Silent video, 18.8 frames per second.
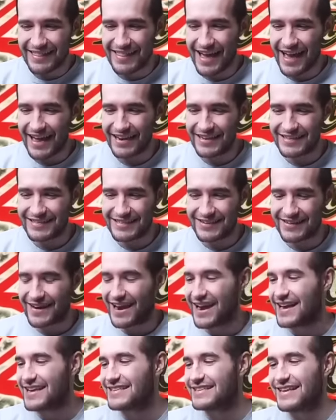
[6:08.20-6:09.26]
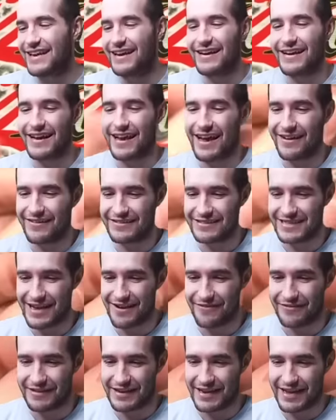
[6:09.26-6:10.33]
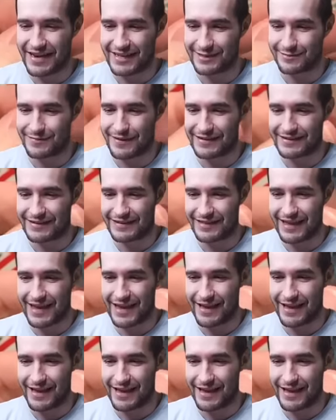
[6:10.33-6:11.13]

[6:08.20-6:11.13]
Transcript: That is crazy. Okay, I was definitely not expecting